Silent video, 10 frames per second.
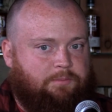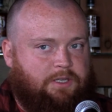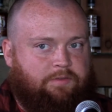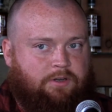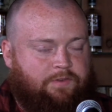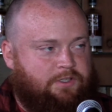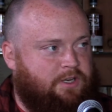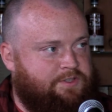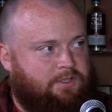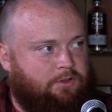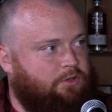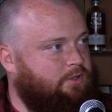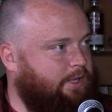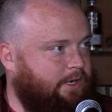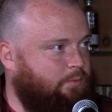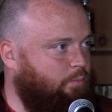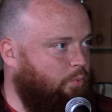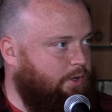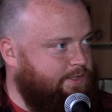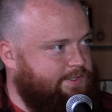even if it doesn't look like
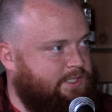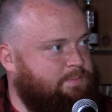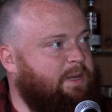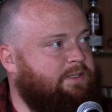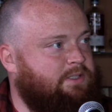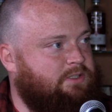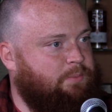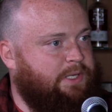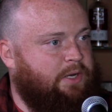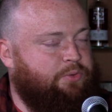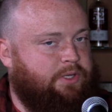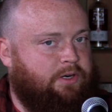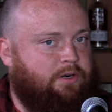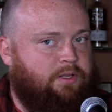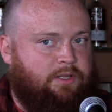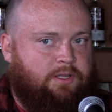what is expected to be out there.